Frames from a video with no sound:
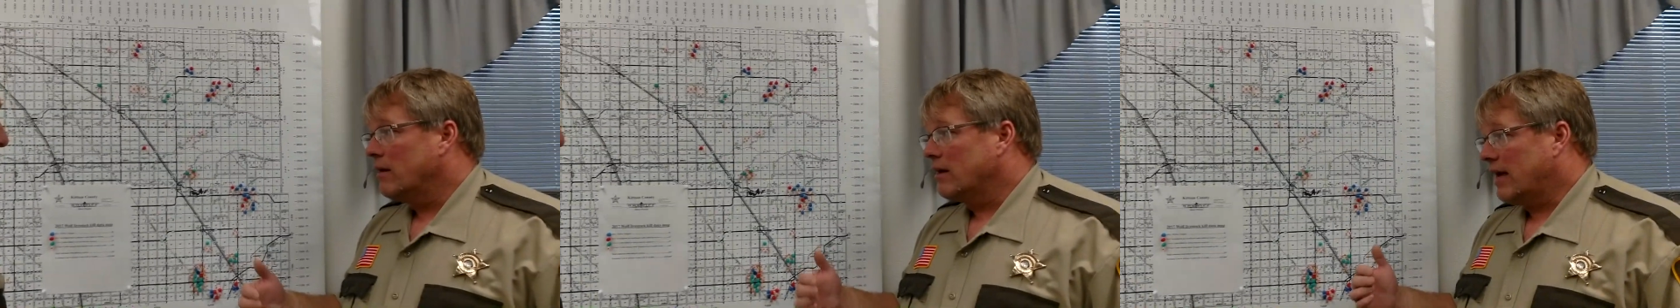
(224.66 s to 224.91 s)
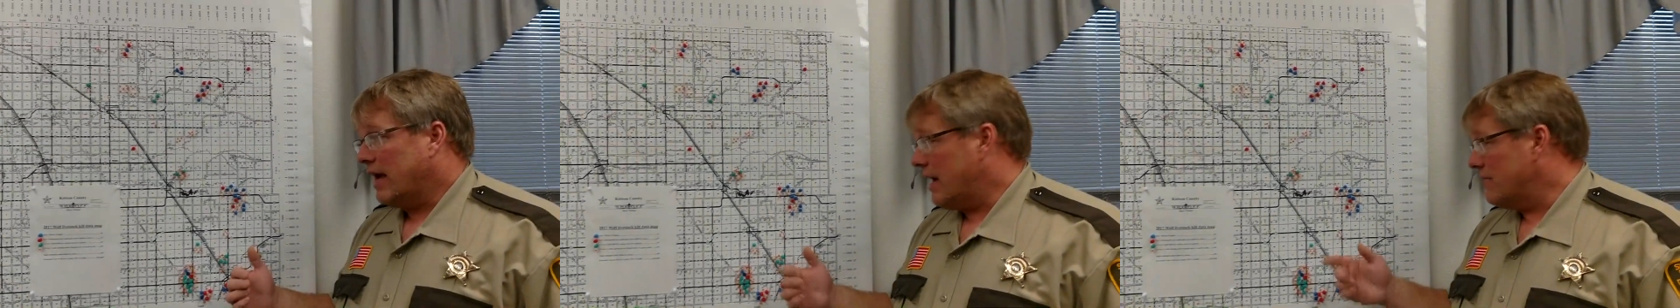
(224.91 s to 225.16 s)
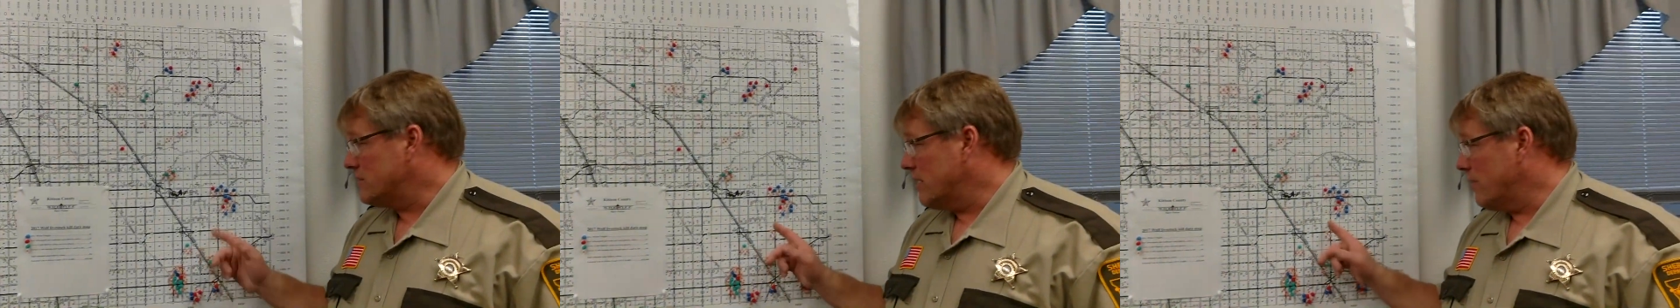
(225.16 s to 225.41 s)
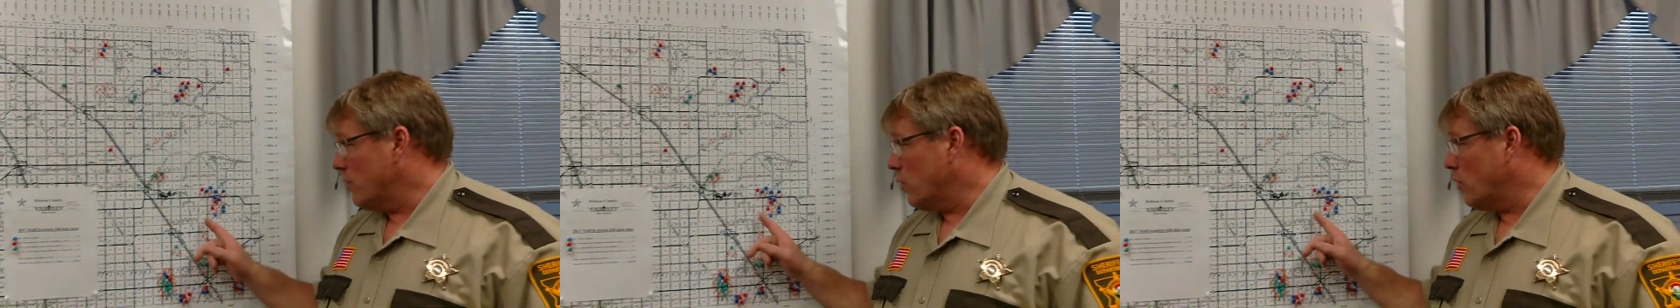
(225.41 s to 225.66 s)
calves,
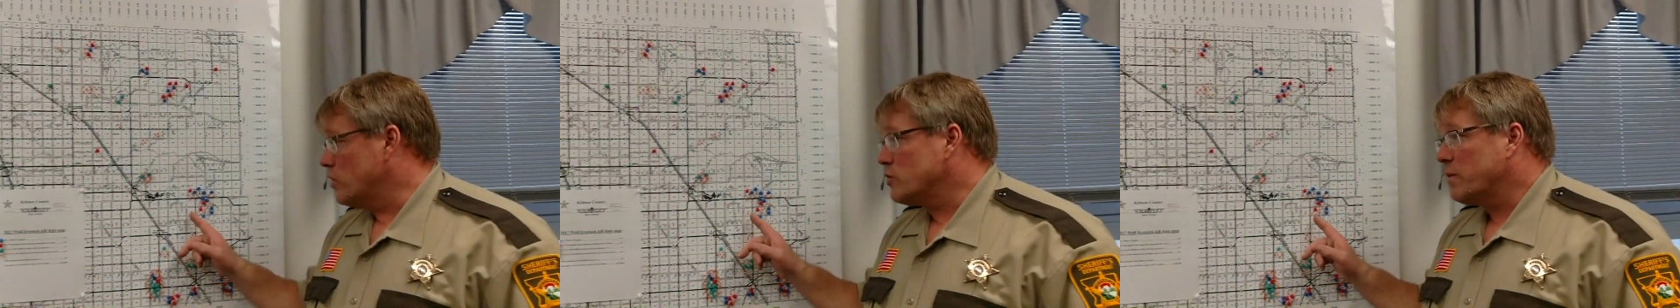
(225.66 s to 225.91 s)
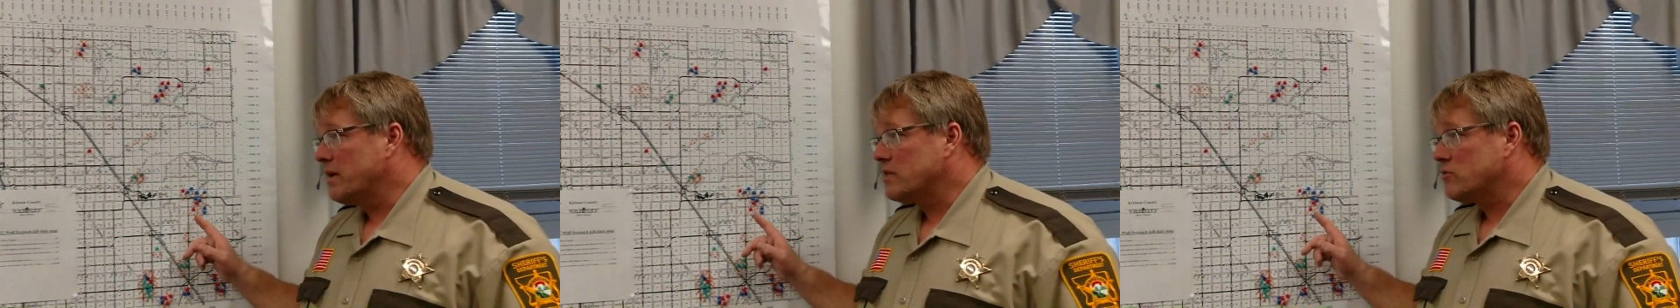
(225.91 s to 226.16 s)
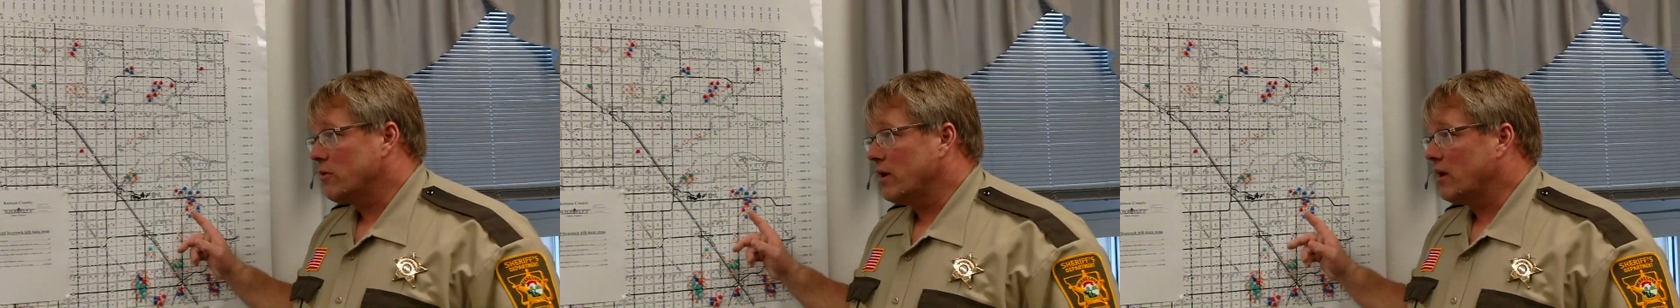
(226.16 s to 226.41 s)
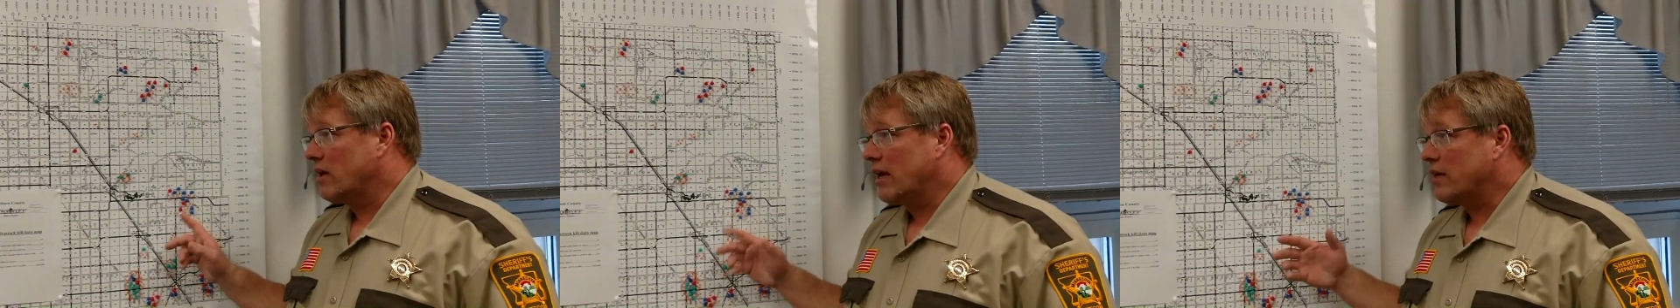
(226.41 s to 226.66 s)
and the orange pins would
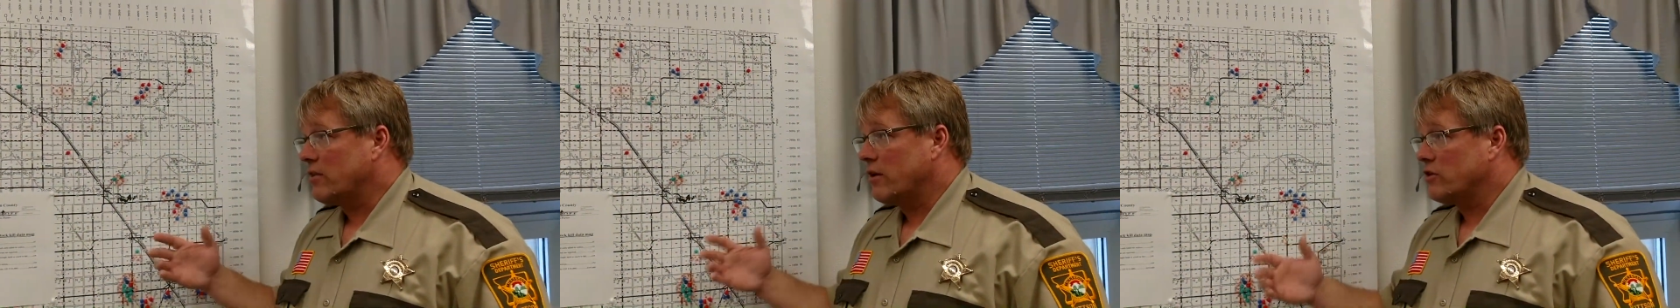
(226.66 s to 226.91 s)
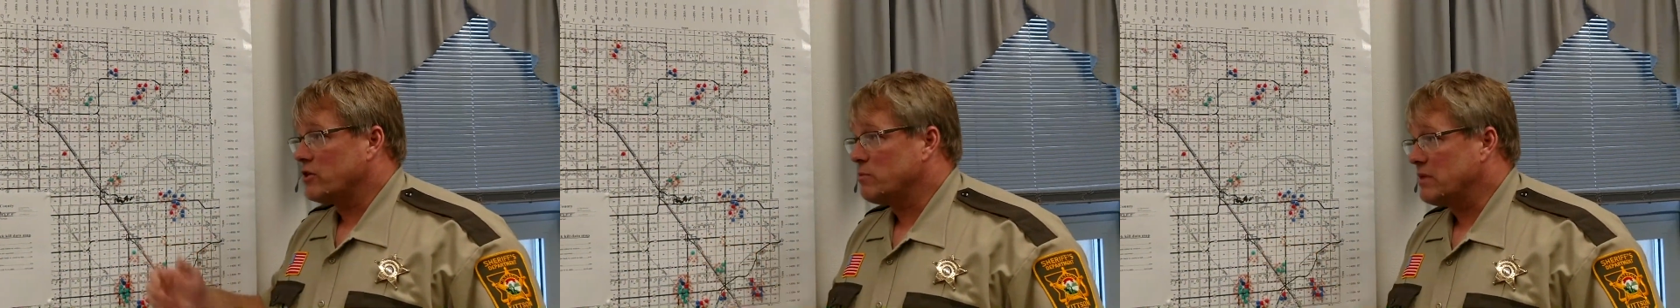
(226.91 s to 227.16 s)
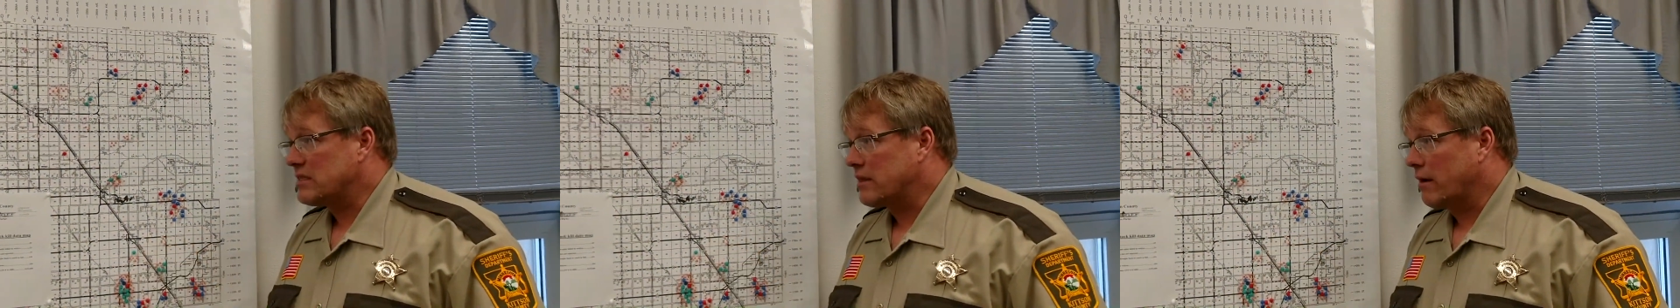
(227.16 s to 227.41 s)
indicate they're just missing.